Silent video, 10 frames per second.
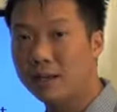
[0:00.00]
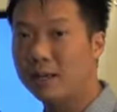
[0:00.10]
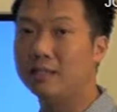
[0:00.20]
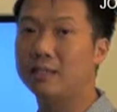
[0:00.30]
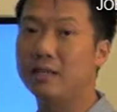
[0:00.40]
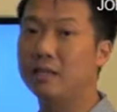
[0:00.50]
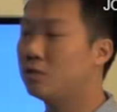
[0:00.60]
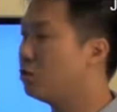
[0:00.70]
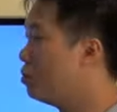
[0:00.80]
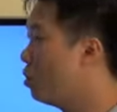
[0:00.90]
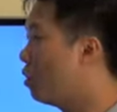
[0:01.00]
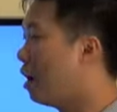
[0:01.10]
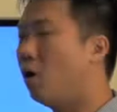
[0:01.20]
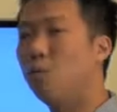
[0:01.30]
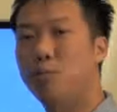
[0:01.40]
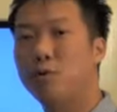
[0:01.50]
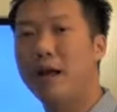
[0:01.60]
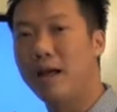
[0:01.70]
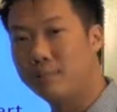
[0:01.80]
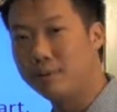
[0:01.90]
Is this your output
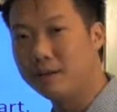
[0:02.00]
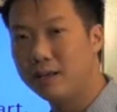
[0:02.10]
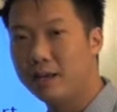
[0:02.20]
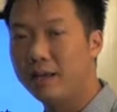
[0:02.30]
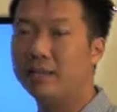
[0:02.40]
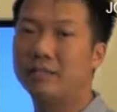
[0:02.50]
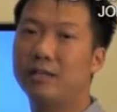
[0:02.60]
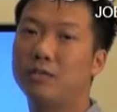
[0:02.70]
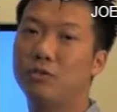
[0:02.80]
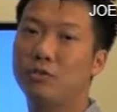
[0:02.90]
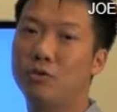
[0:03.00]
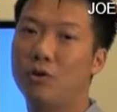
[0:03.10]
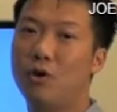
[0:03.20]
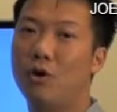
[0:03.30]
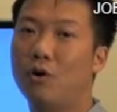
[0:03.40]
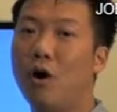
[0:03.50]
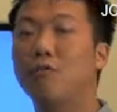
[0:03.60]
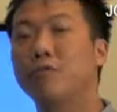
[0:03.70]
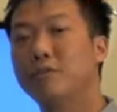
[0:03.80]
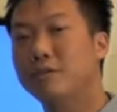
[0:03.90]
element? Is this your
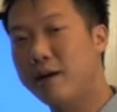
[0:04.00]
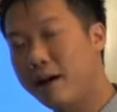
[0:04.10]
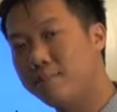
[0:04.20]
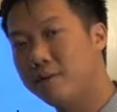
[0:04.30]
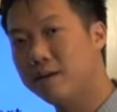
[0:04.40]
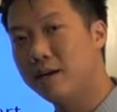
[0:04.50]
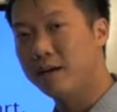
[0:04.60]
officer element?